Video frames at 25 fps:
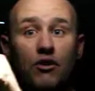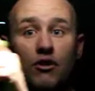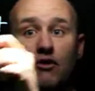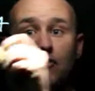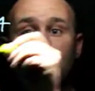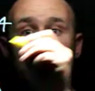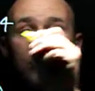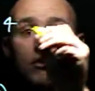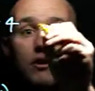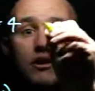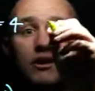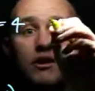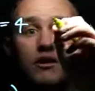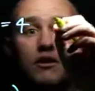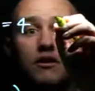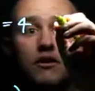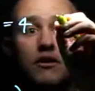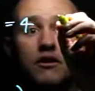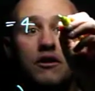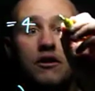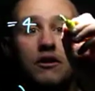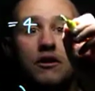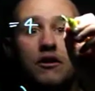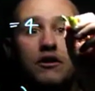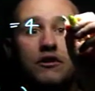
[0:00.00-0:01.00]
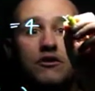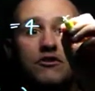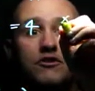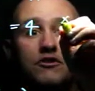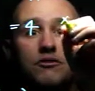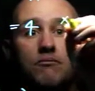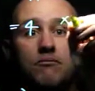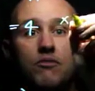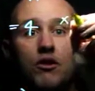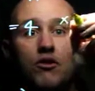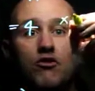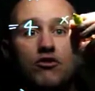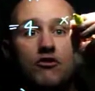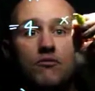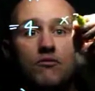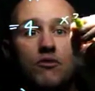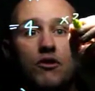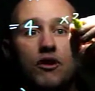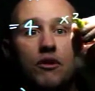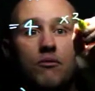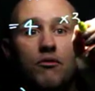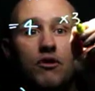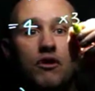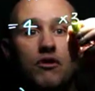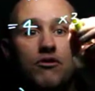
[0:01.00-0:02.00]
3 is to
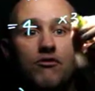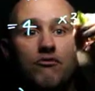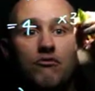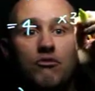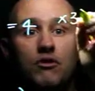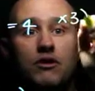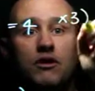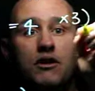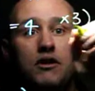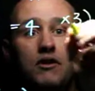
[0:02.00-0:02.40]
multiply by 3.